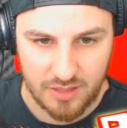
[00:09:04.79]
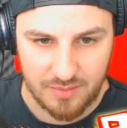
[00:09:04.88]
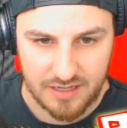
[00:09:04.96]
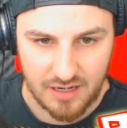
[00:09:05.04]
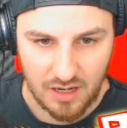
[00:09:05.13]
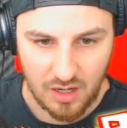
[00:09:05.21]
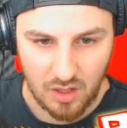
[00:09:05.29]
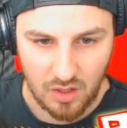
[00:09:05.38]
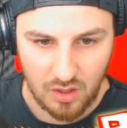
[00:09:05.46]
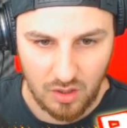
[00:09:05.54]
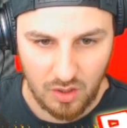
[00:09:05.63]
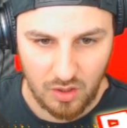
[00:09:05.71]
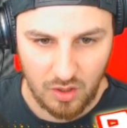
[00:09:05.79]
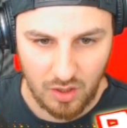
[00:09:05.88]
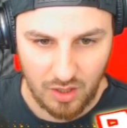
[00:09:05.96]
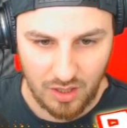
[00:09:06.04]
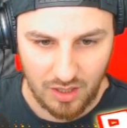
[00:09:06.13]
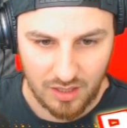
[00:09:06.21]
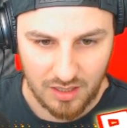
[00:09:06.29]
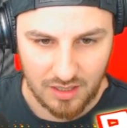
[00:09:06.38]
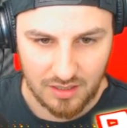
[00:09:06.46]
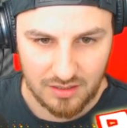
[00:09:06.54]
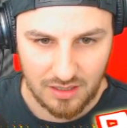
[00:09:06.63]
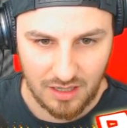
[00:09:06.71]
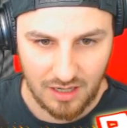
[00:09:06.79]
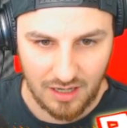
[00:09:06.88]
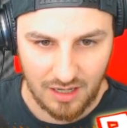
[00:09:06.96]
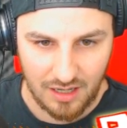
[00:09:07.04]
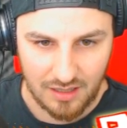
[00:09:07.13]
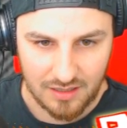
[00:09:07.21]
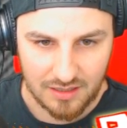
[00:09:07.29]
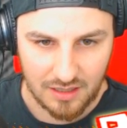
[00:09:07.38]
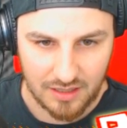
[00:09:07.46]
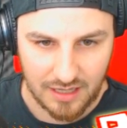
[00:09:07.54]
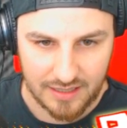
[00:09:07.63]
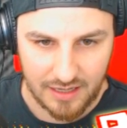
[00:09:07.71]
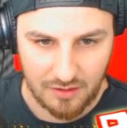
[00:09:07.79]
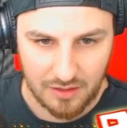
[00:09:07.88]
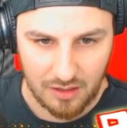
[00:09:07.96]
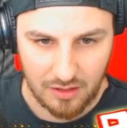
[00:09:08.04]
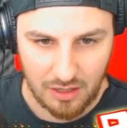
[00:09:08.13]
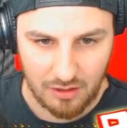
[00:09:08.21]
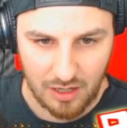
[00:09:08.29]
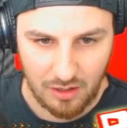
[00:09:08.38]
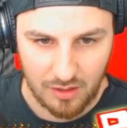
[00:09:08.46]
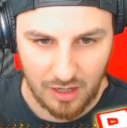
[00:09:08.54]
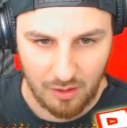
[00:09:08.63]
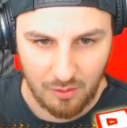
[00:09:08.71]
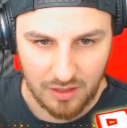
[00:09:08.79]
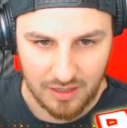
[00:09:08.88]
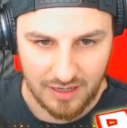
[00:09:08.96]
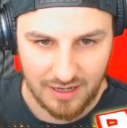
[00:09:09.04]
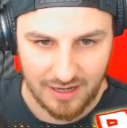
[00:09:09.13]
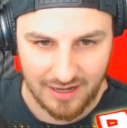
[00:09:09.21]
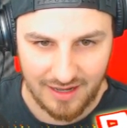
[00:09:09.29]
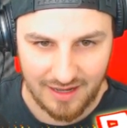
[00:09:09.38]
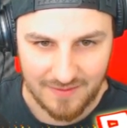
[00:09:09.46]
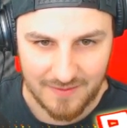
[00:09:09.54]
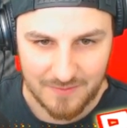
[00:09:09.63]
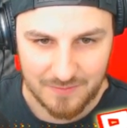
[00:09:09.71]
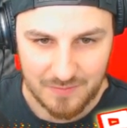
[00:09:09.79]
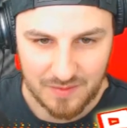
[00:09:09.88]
behind me. Oh, oh. okay, go, go, go, go, go.